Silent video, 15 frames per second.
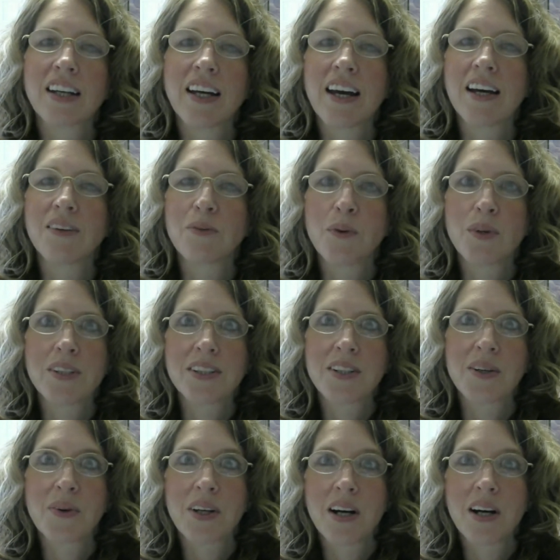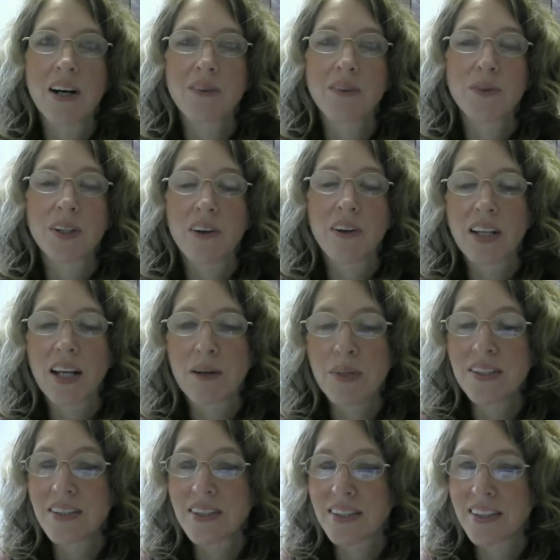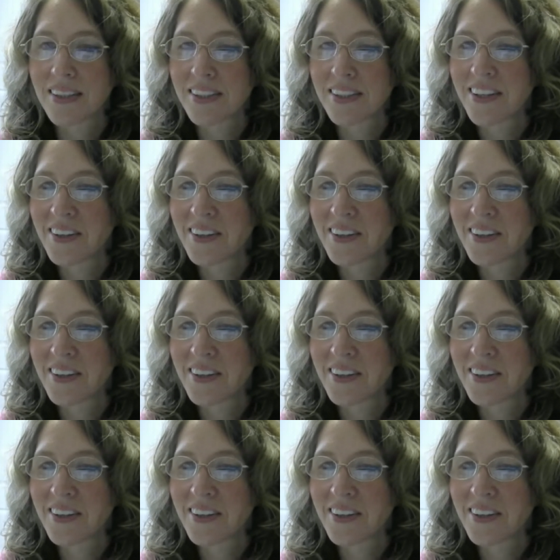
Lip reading: at what's going on with our online businesses.